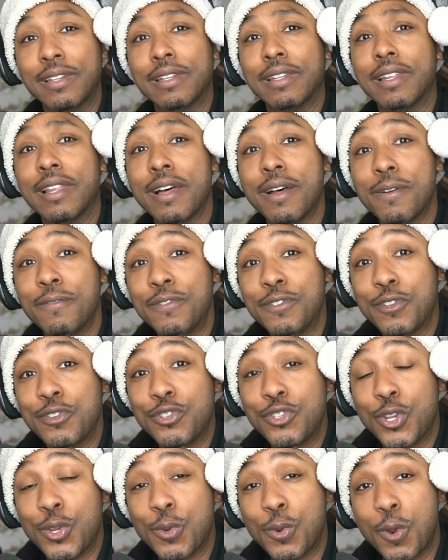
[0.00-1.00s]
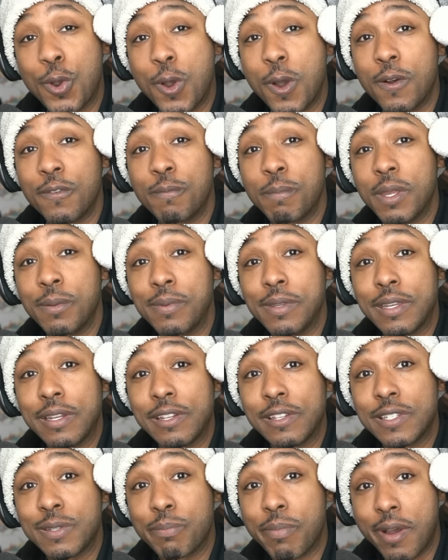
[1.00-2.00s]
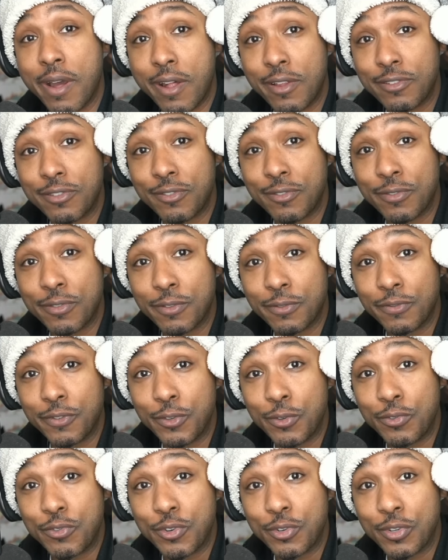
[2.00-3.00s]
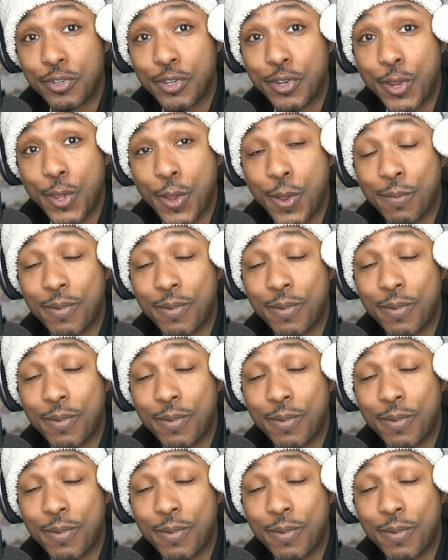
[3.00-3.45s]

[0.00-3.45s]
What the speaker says: love to show off maybe in a sponsor in the future, you know?